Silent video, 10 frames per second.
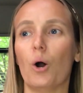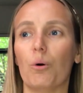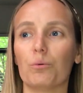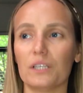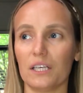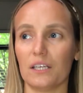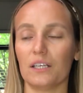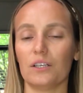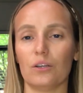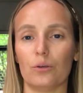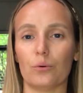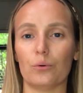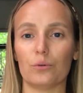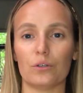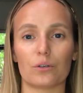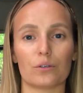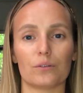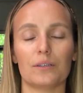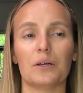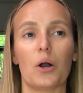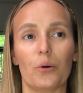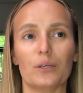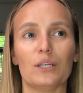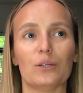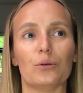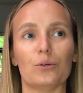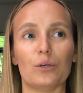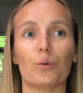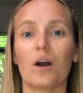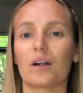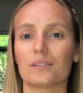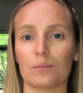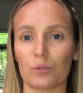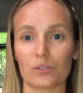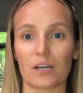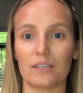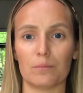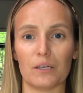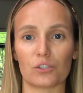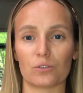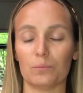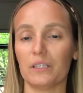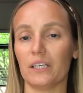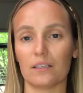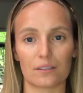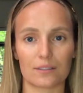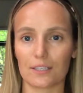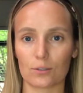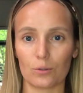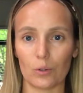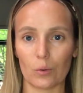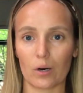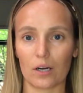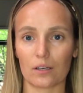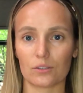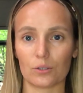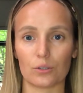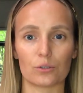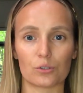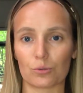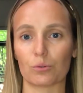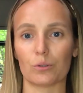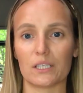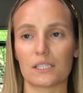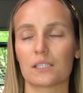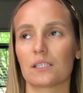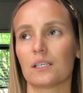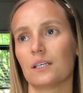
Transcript: owning you're owning who you are as a multidimensional being, because that's who you are to your truest